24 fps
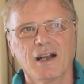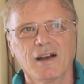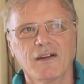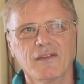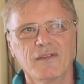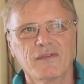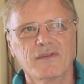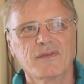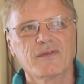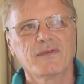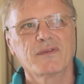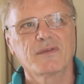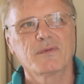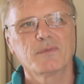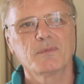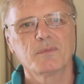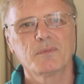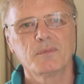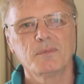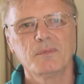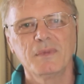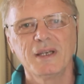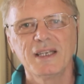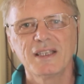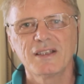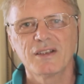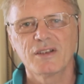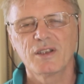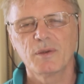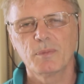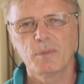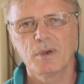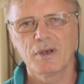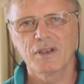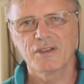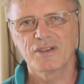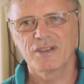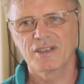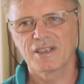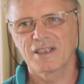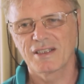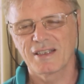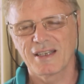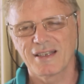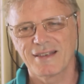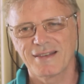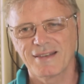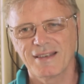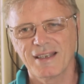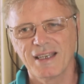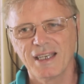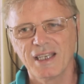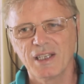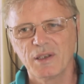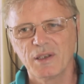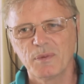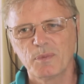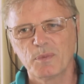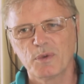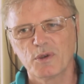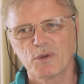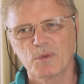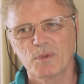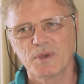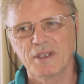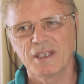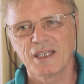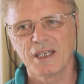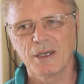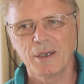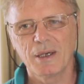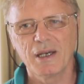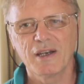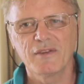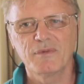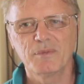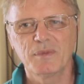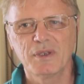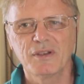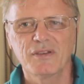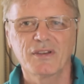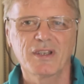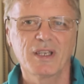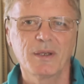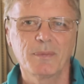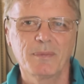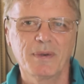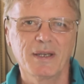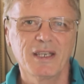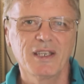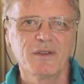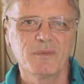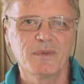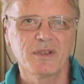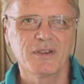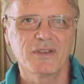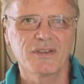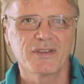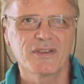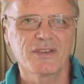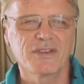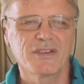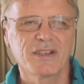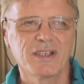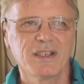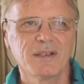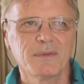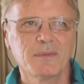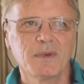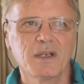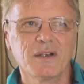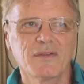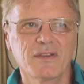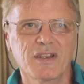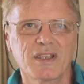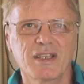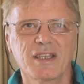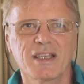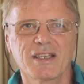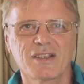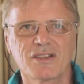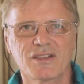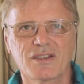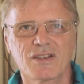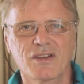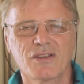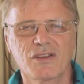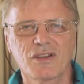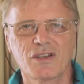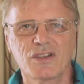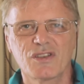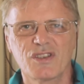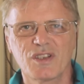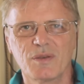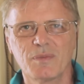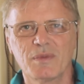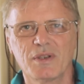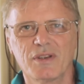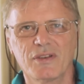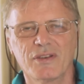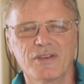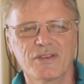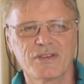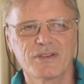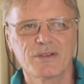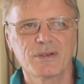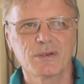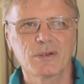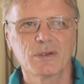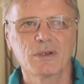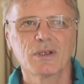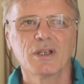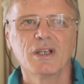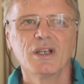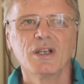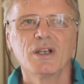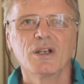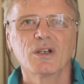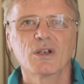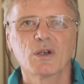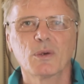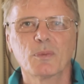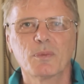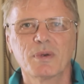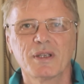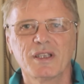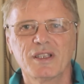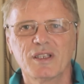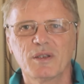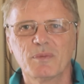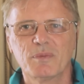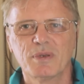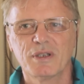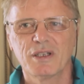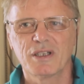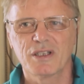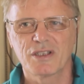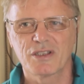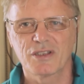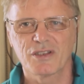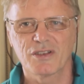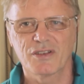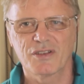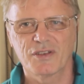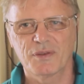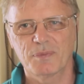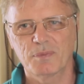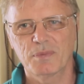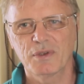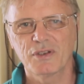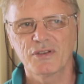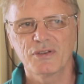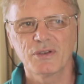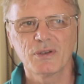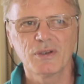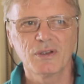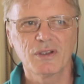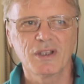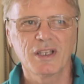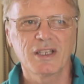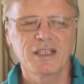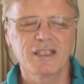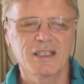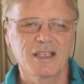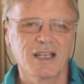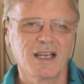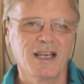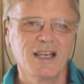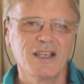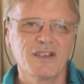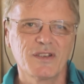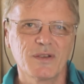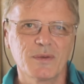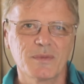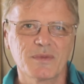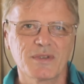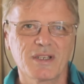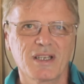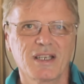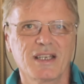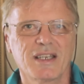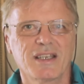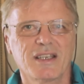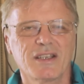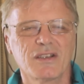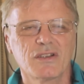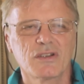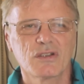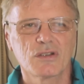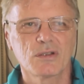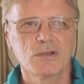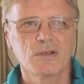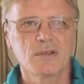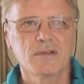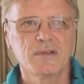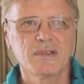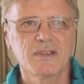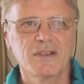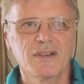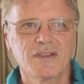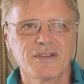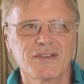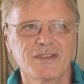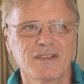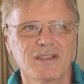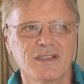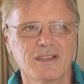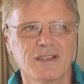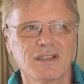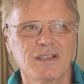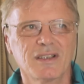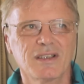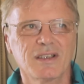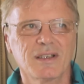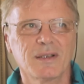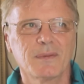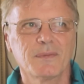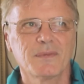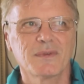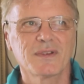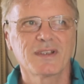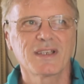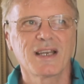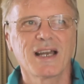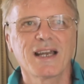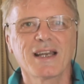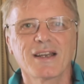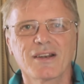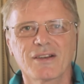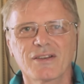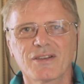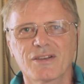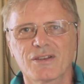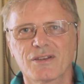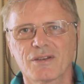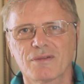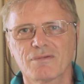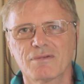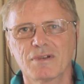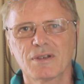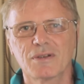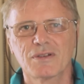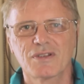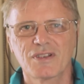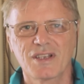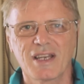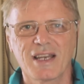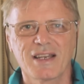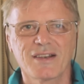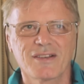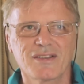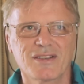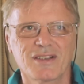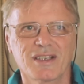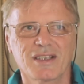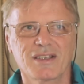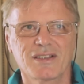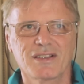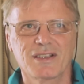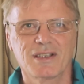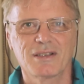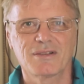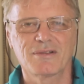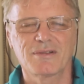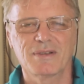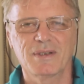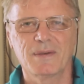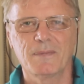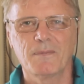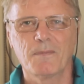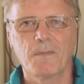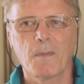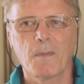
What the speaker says: have made the deposit, as I said, but we now have monthly payments of the next 30 months to complete the purchase, plus all the little items like insurance and tax, road tax, etc.